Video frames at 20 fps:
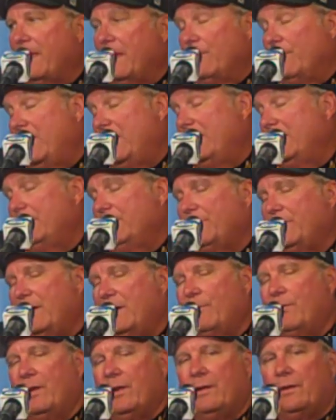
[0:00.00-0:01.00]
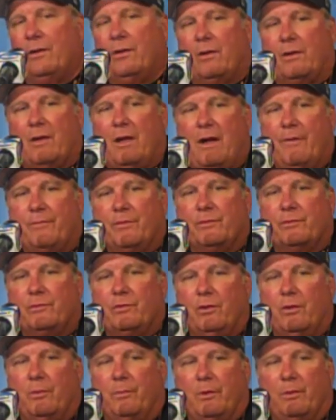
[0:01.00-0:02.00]
and we didn't play well in our conference
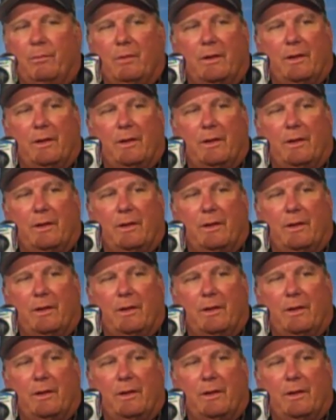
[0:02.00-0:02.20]
tournament,